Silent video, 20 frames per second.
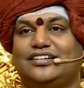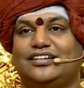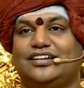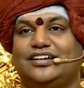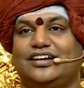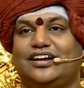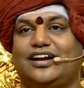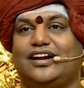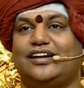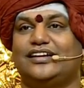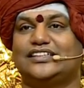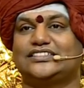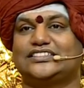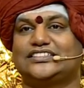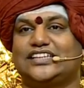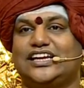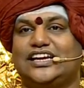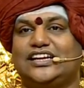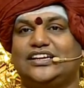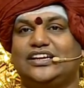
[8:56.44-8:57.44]

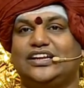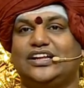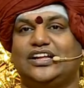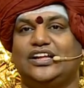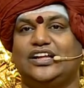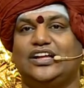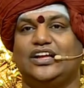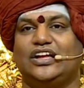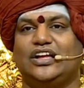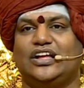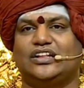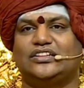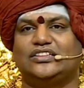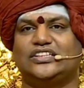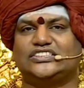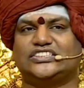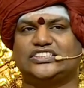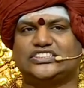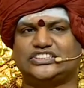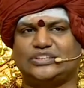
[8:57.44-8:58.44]
Understand? This
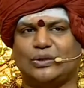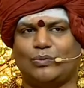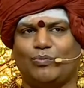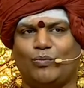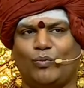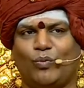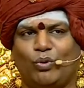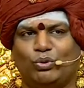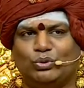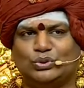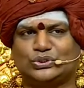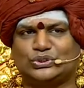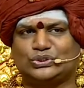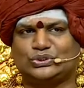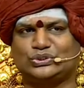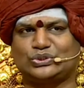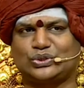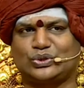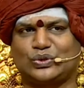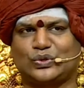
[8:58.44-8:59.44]
is the most
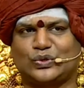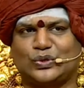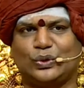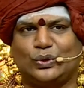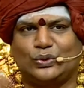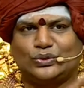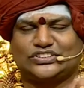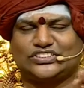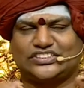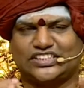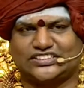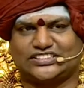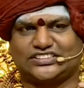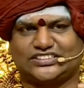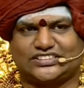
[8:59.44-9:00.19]
closest